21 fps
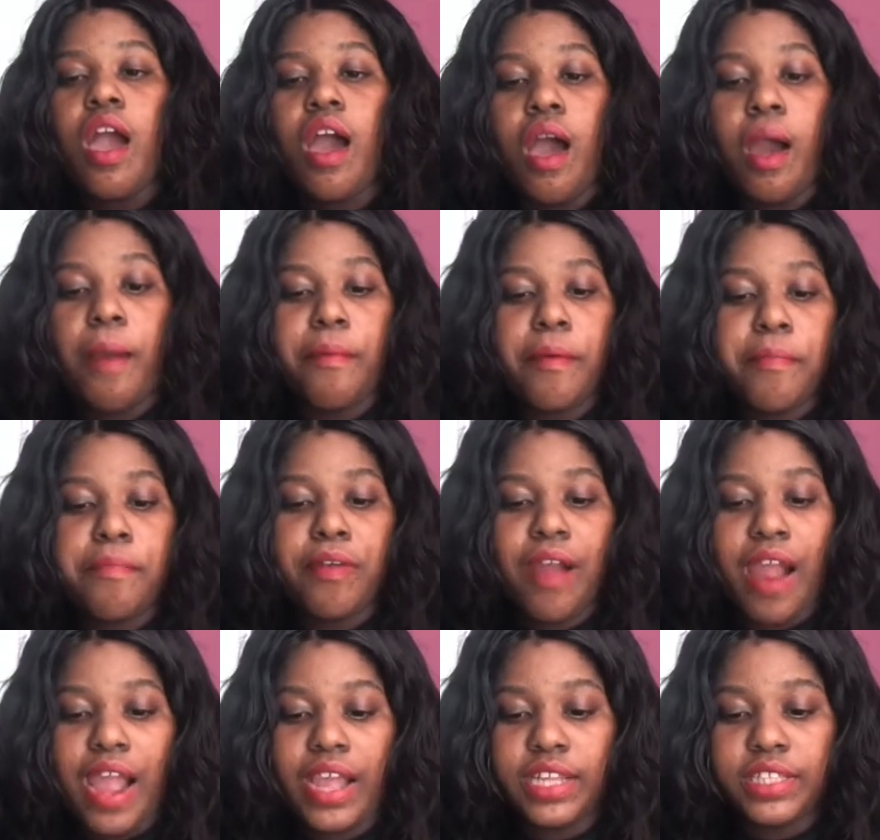
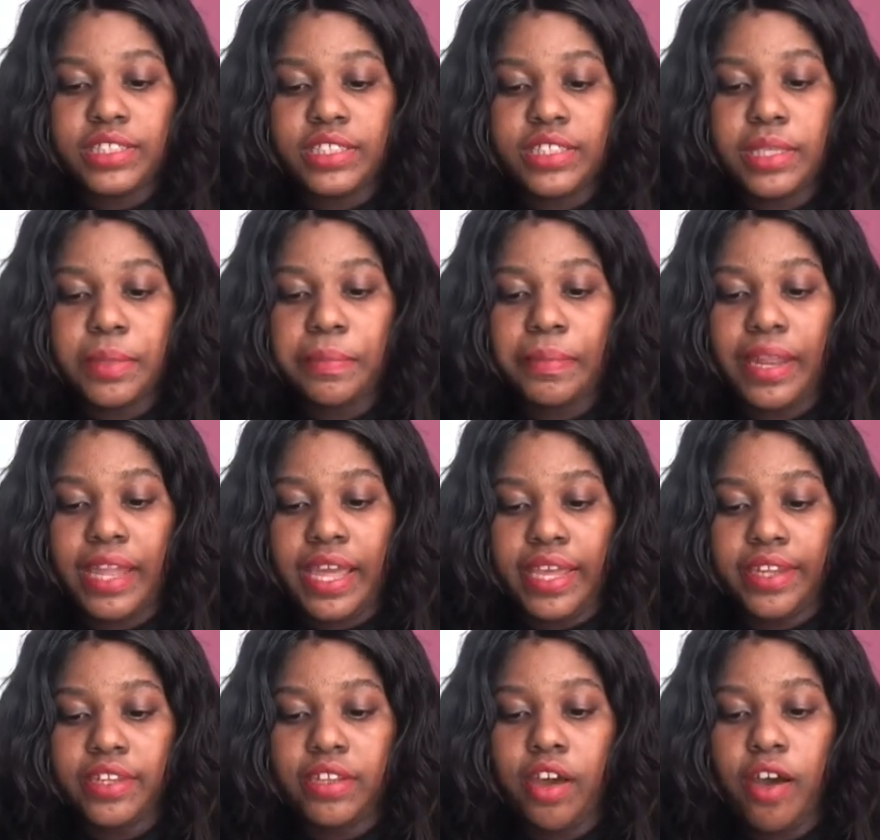proprietary
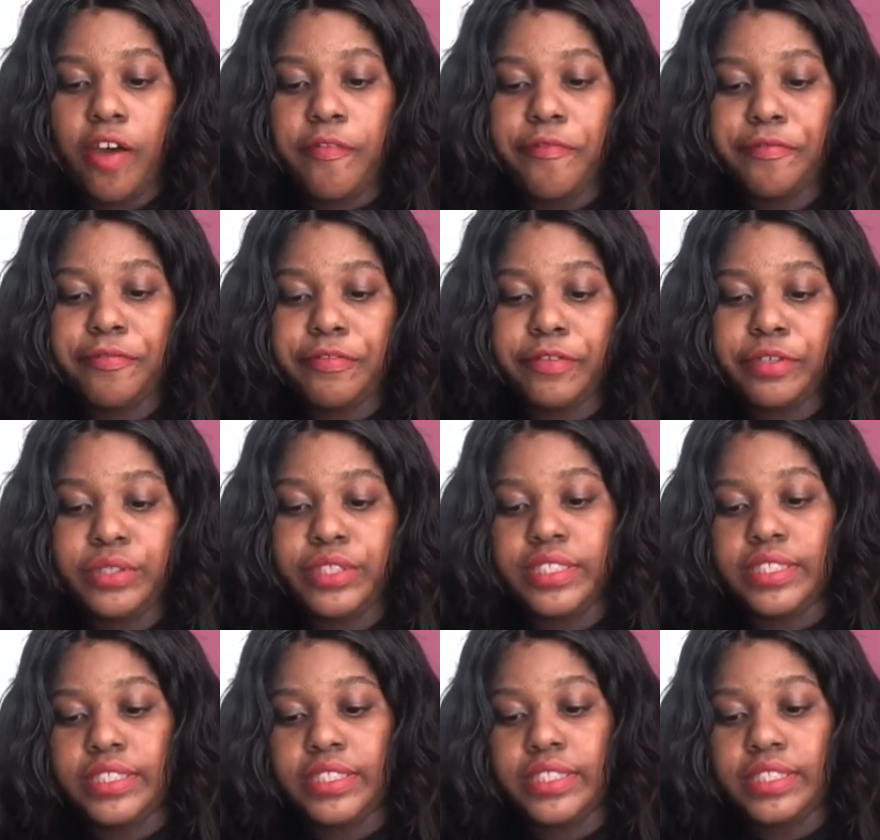blend of fruit
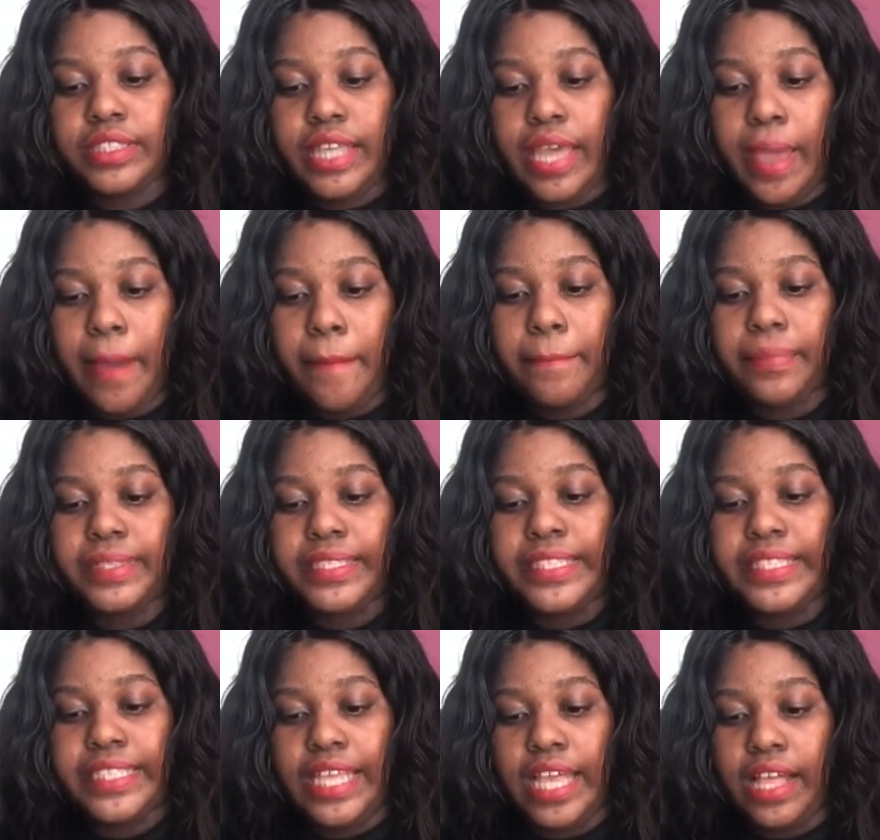stem
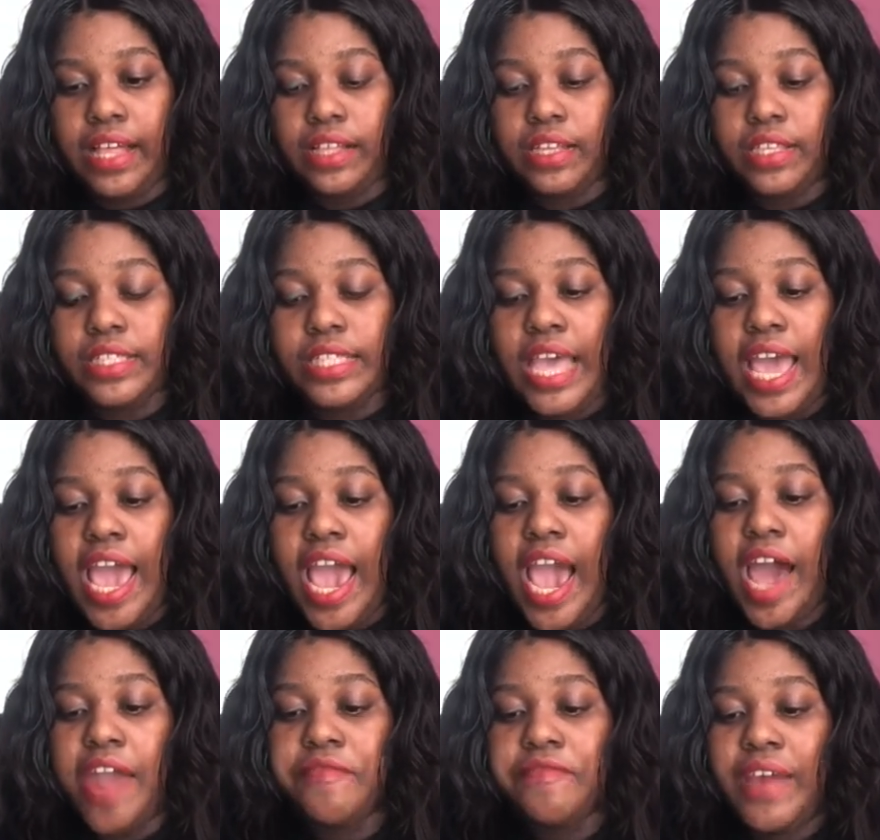cells
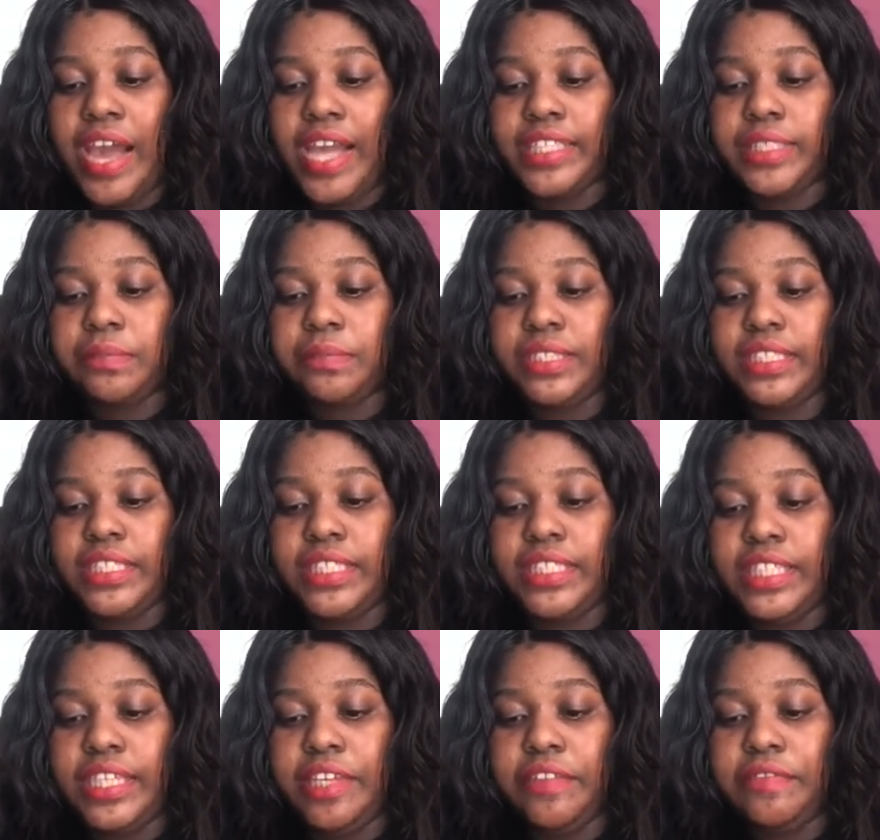and vitamin
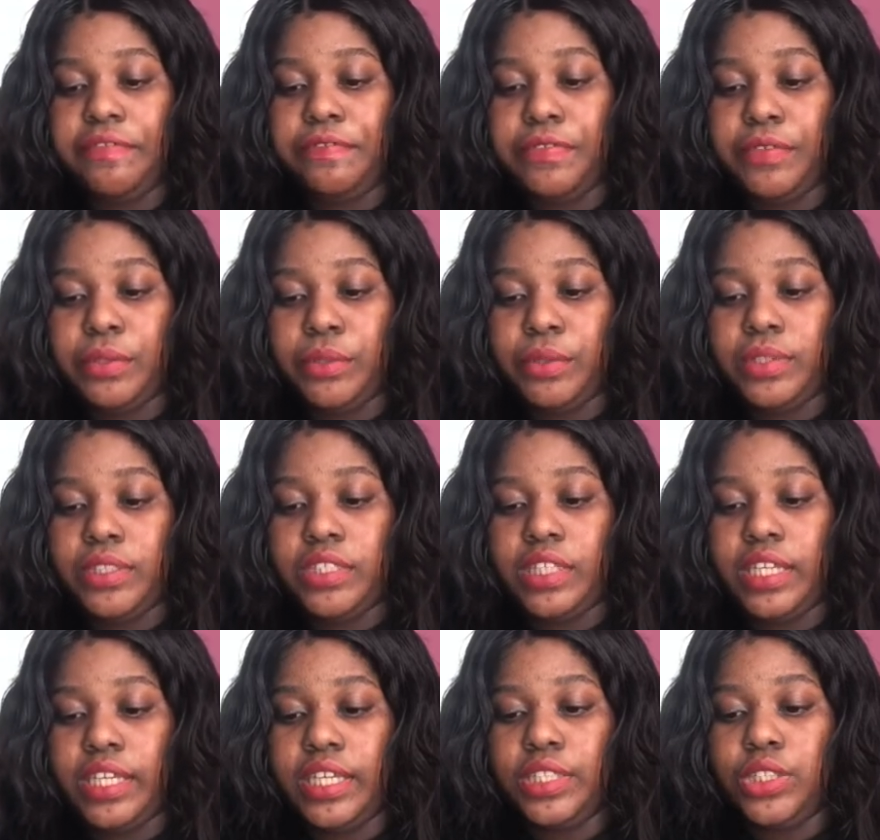C infused
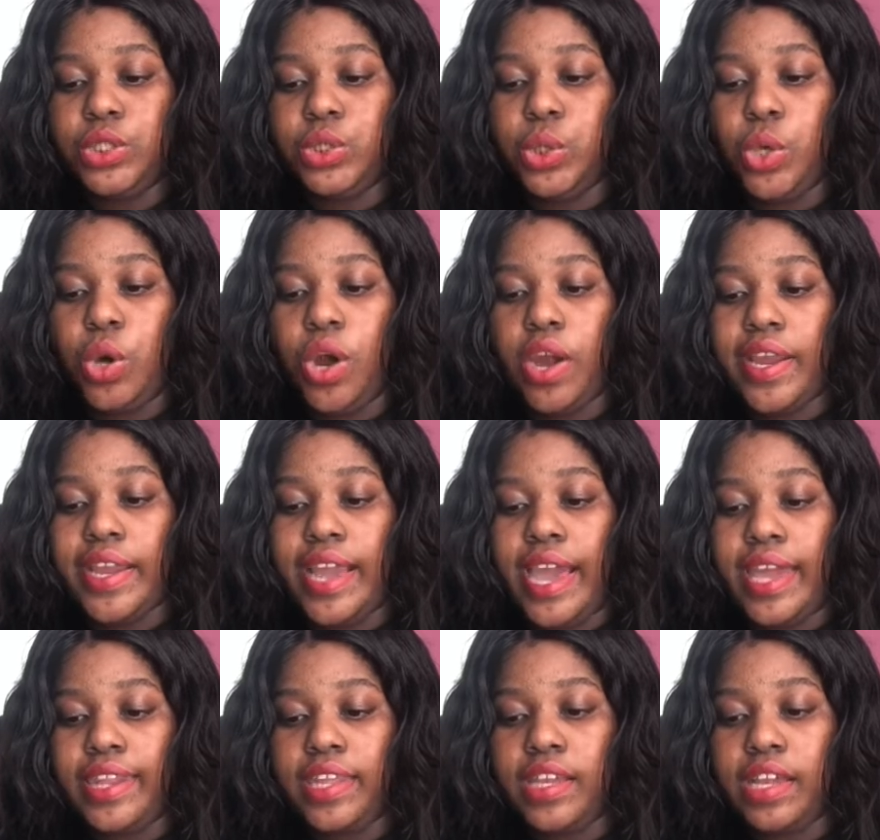into
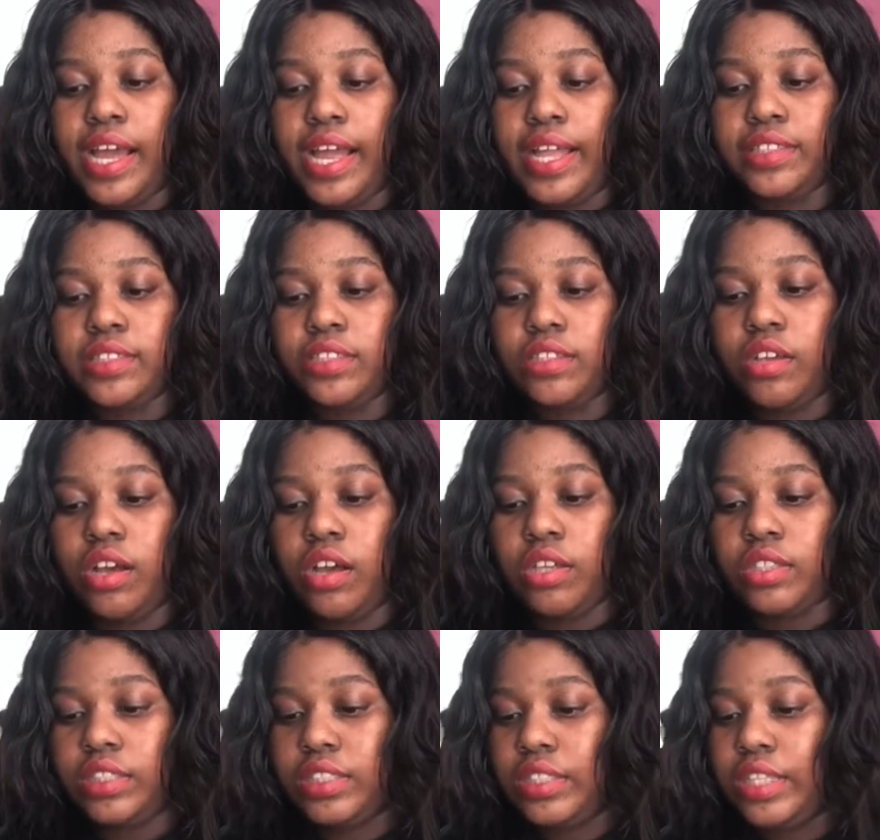organic
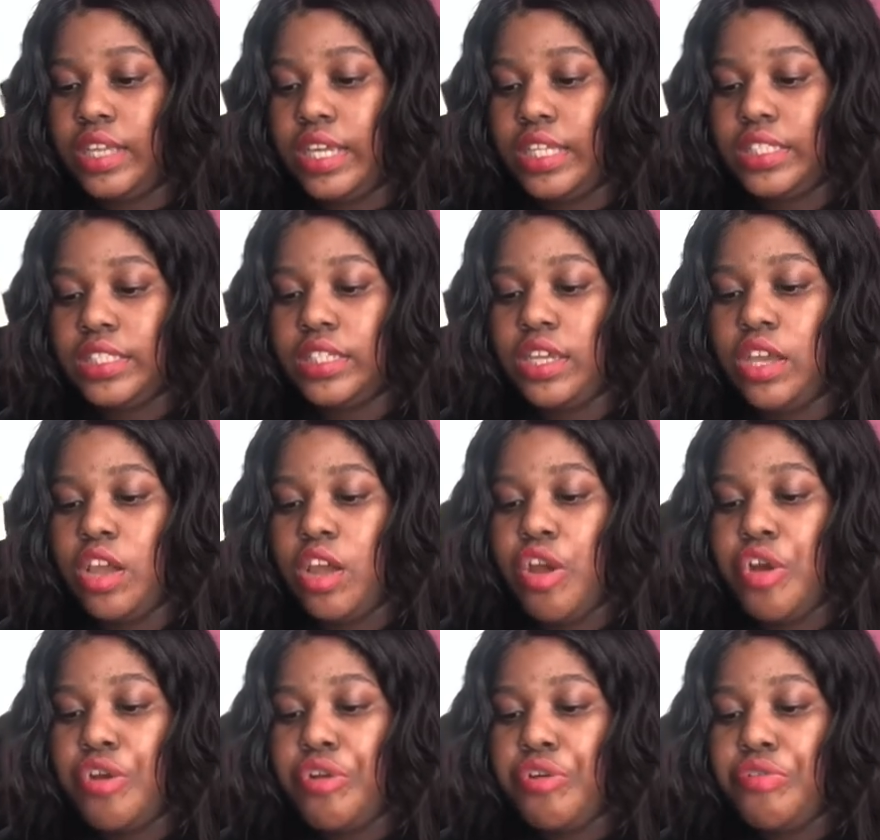antioxidant
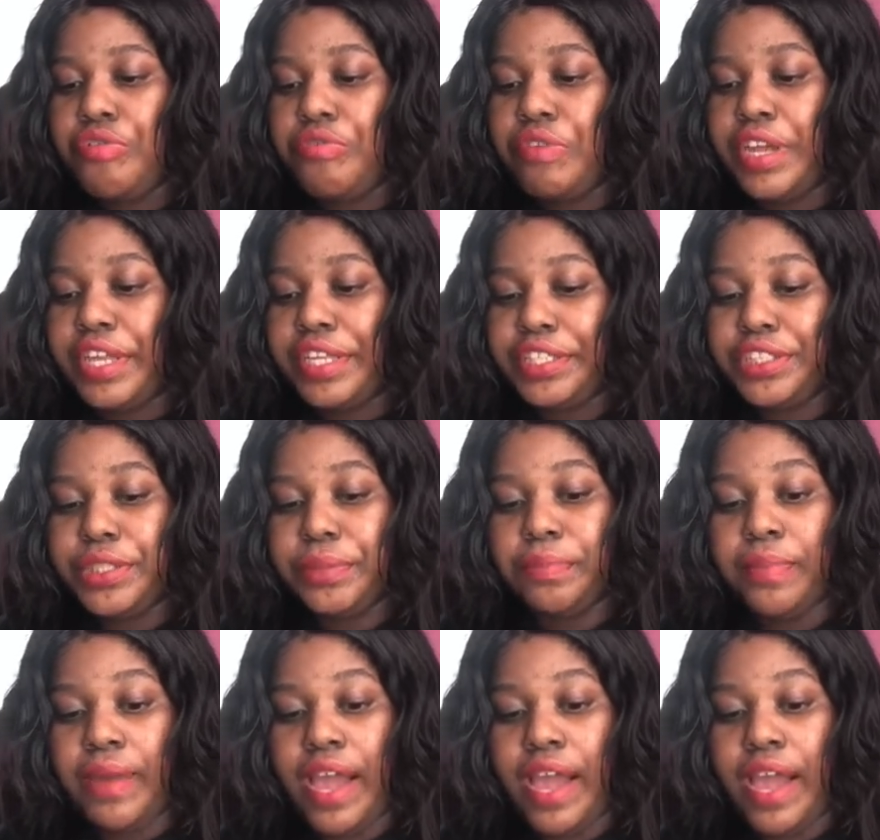rich